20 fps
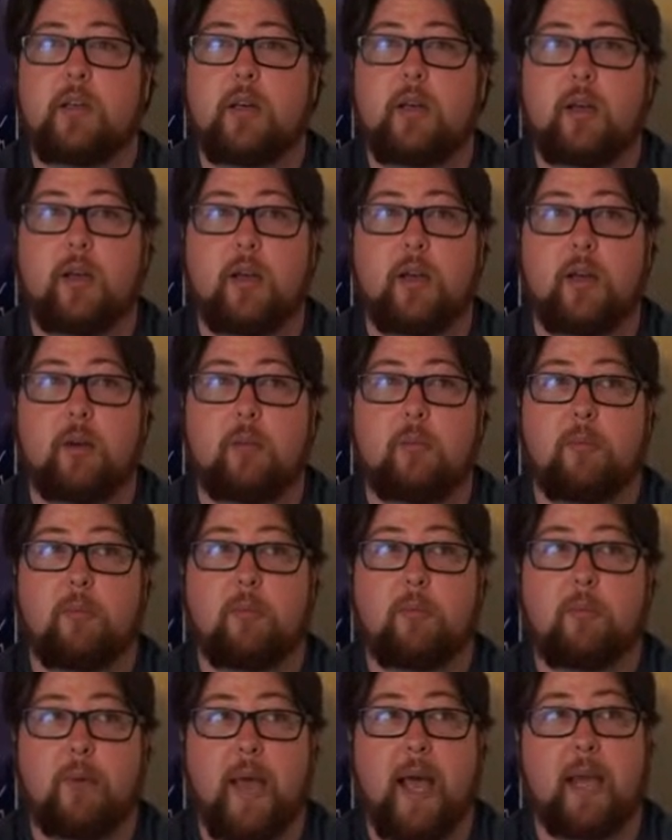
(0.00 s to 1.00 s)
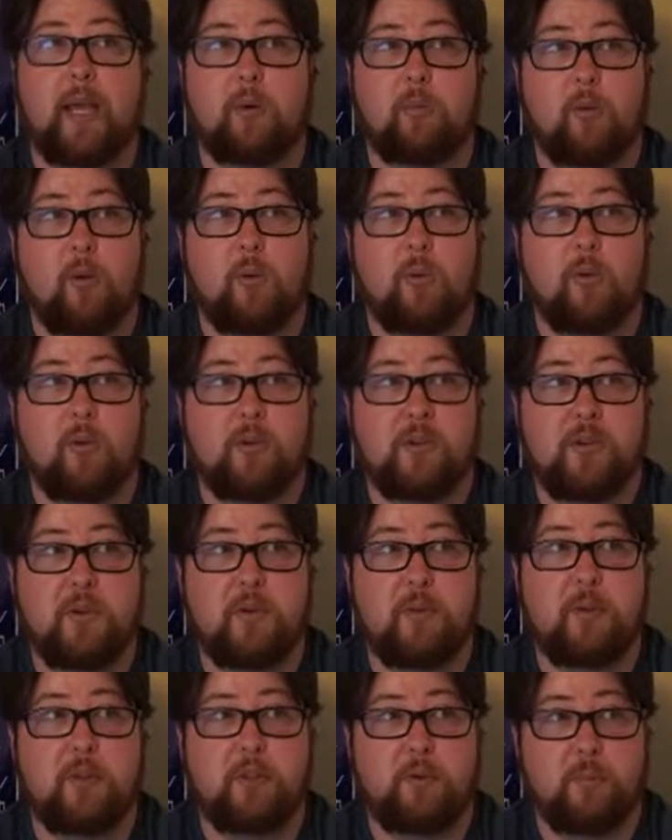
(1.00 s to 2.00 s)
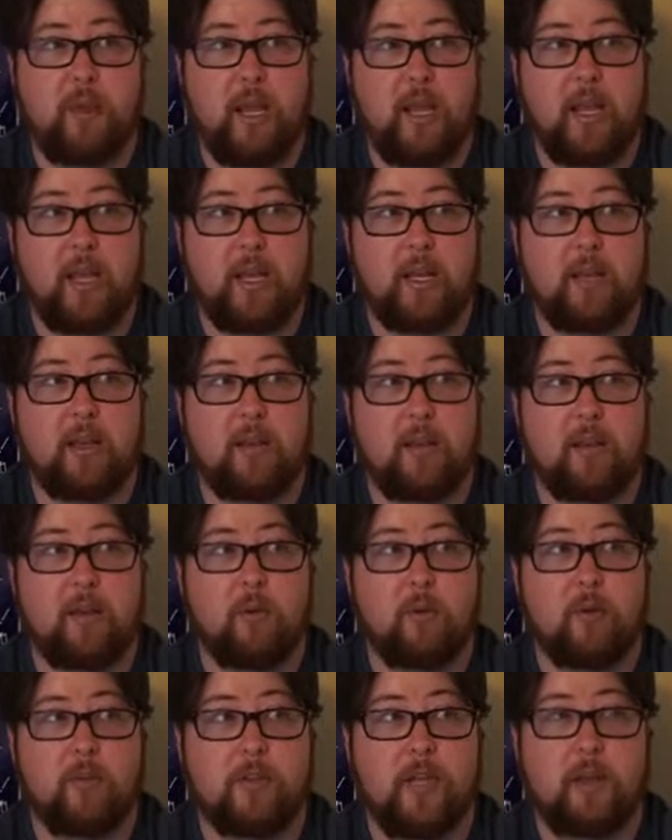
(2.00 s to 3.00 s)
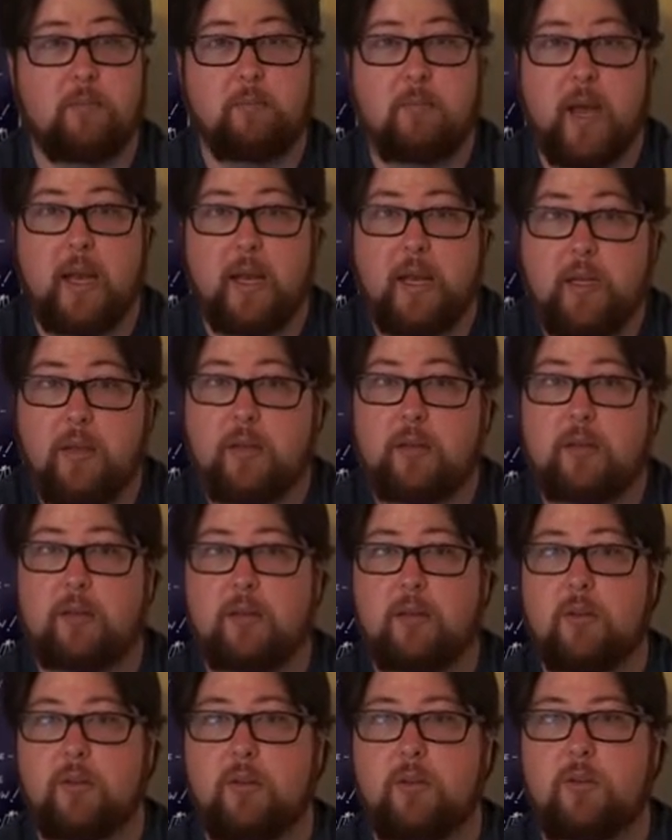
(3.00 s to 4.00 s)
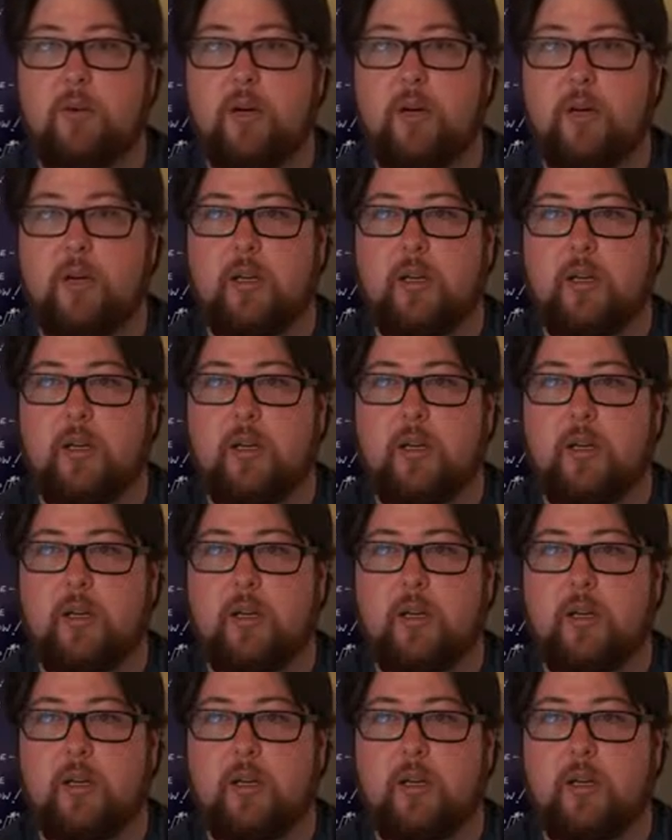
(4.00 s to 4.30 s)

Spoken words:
Back in World War II in Japan, there was a medic who,